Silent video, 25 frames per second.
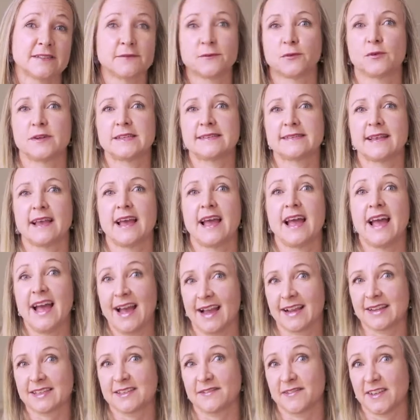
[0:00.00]

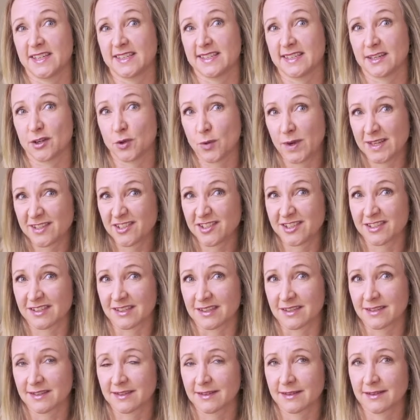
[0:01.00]
voice-activated
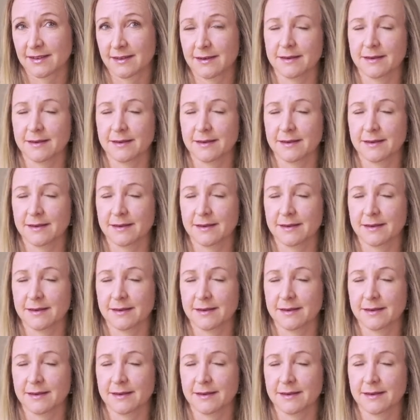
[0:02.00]
questions.